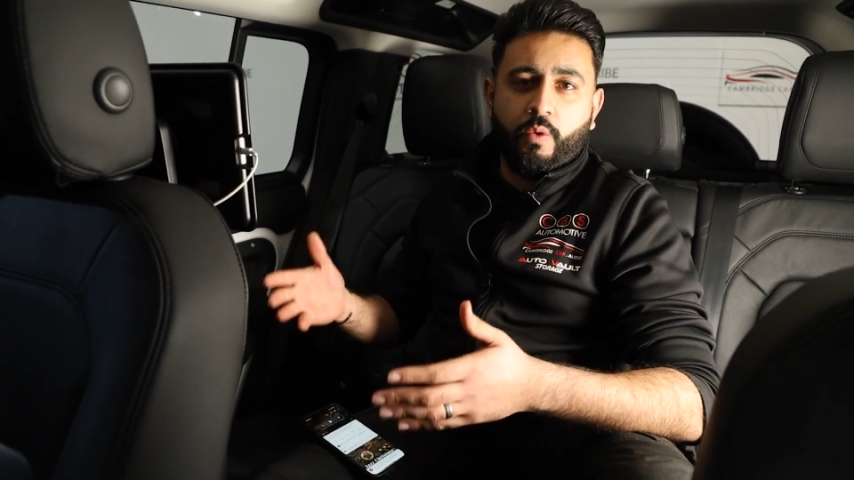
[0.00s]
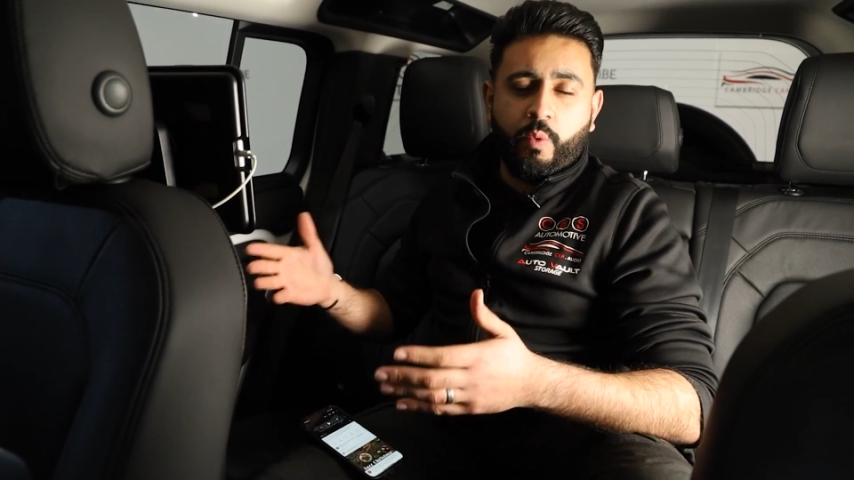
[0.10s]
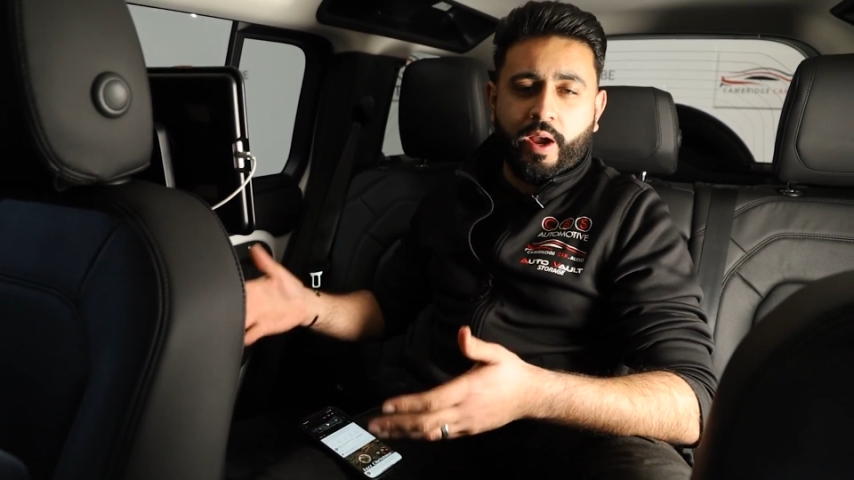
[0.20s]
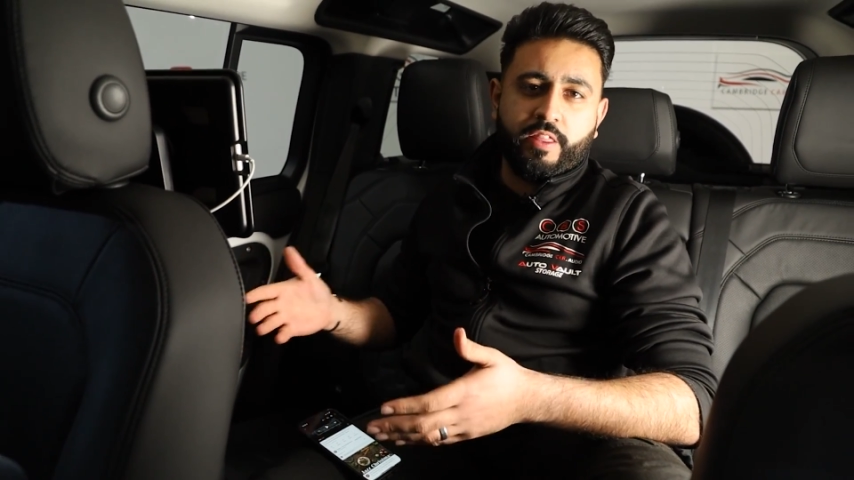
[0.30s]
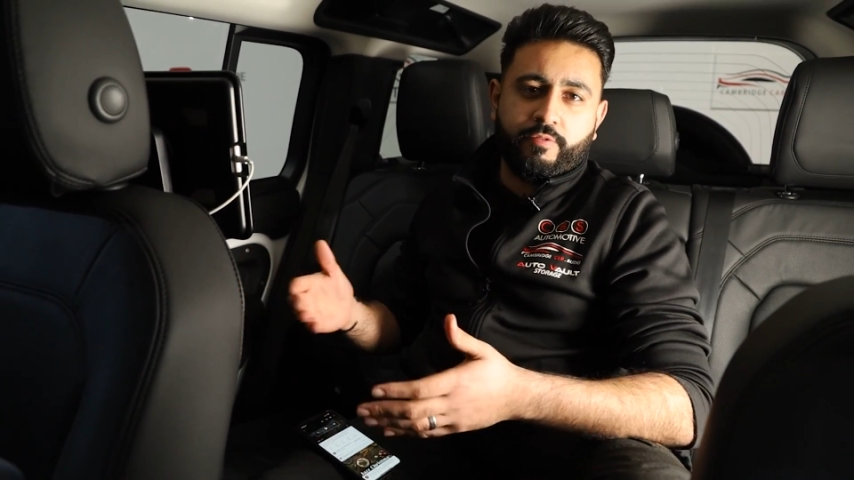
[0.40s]

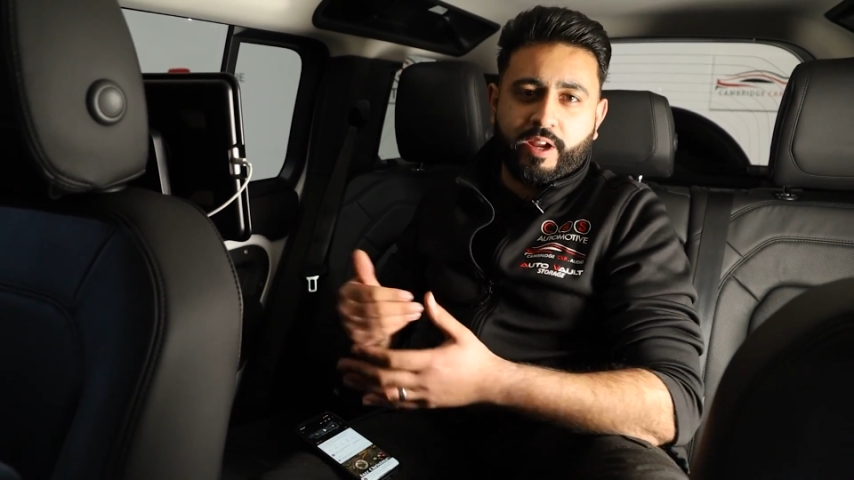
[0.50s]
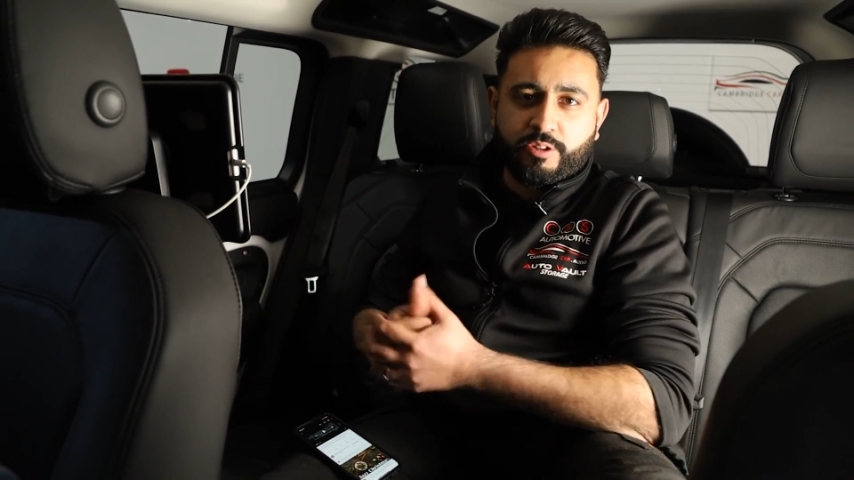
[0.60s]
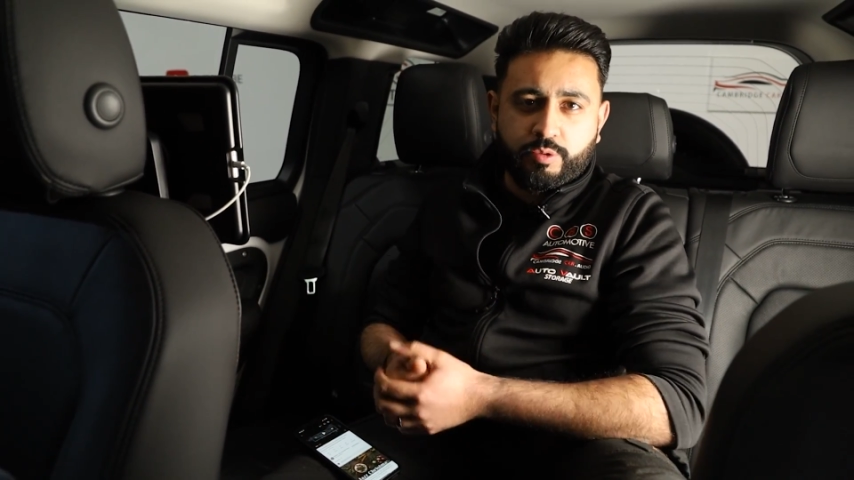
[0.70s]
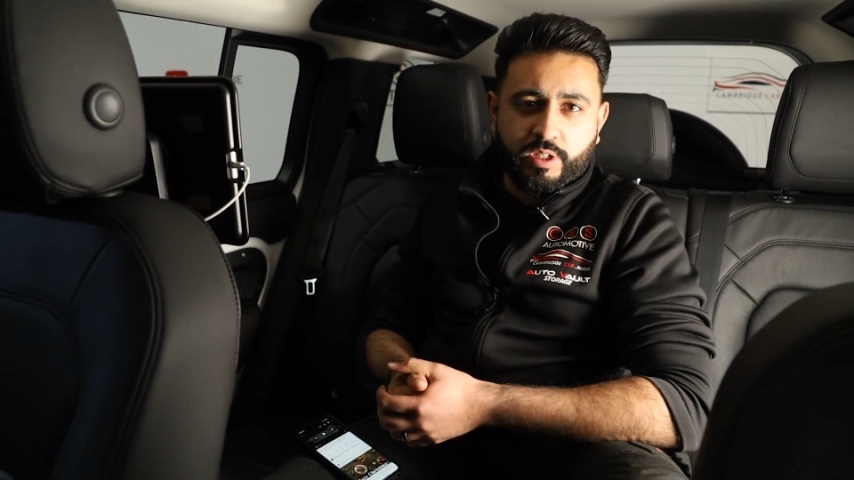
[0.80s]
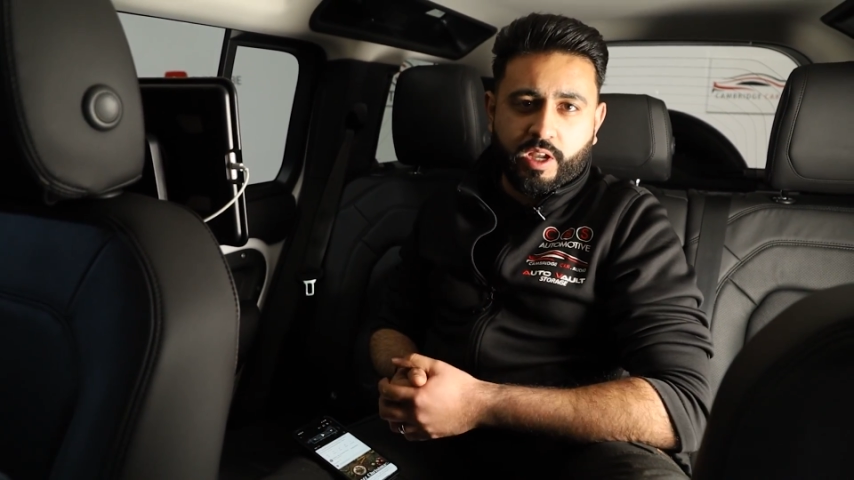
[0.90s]
where the
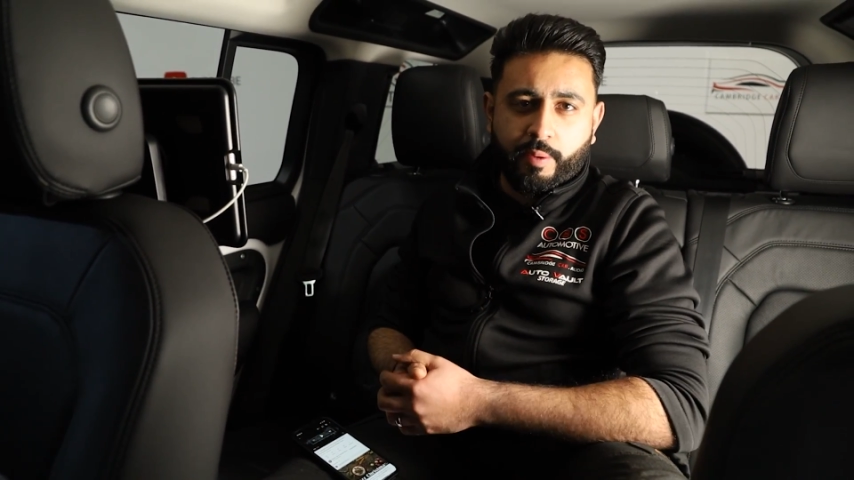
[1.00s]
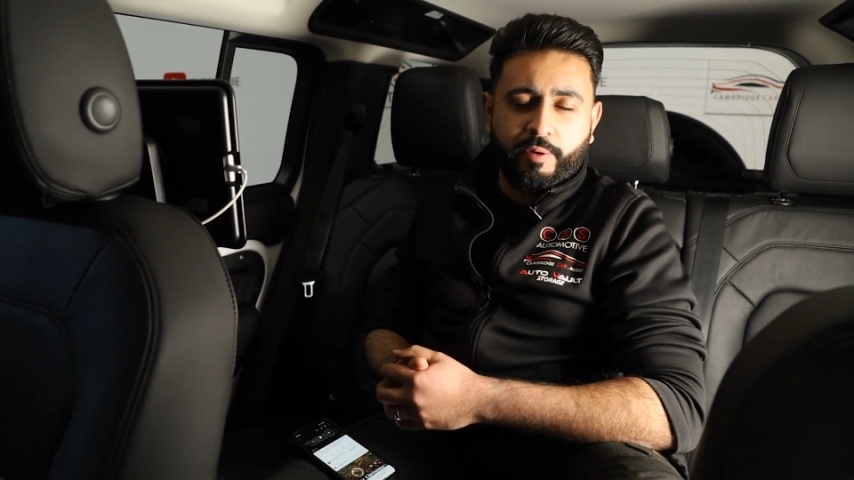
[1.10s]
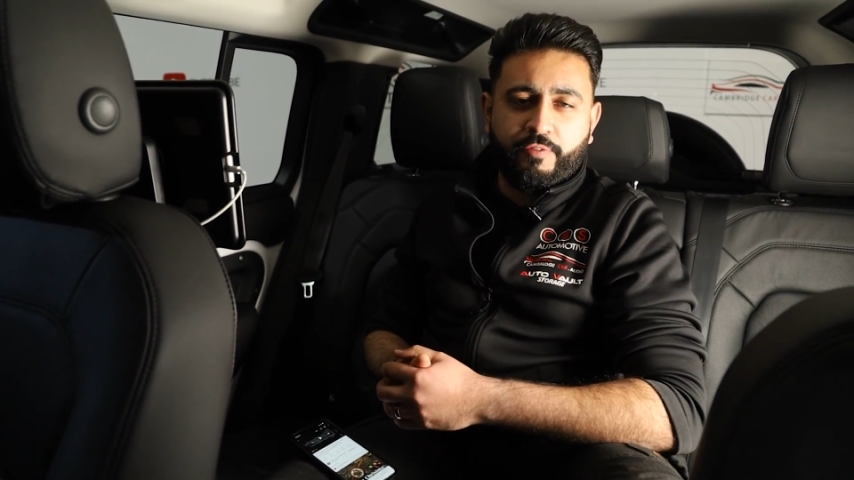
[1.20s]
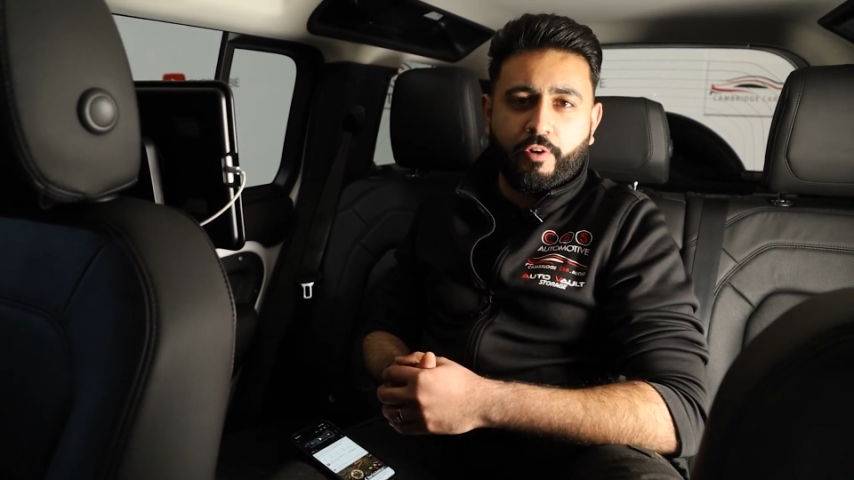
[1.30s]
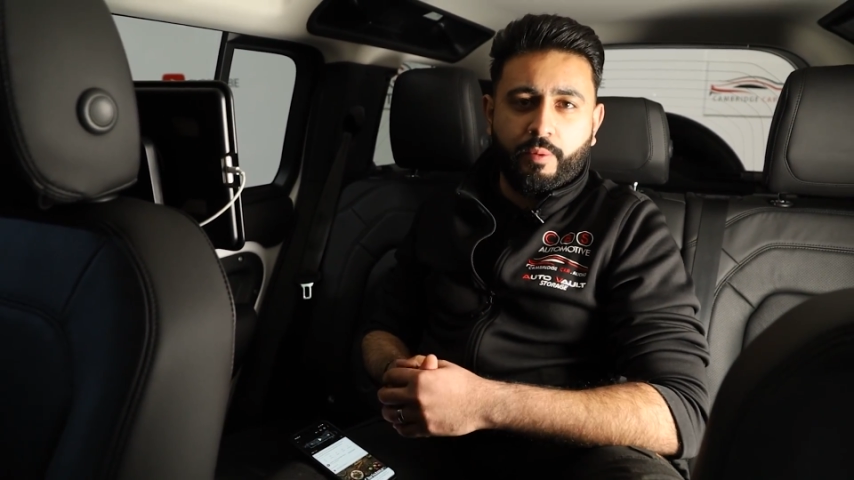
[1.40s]
rattles are
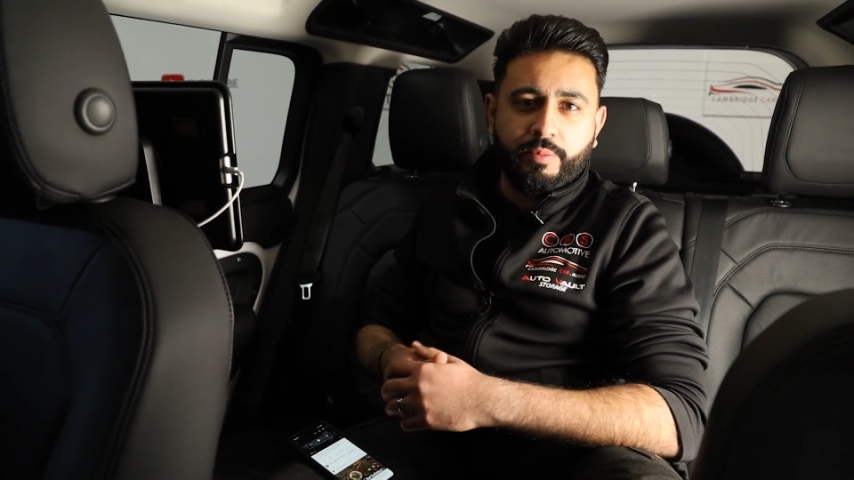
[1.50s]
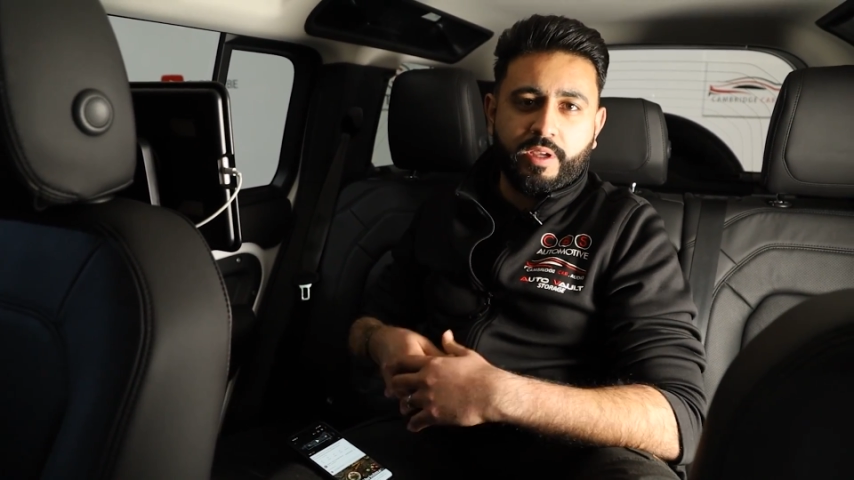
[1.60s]
coming from,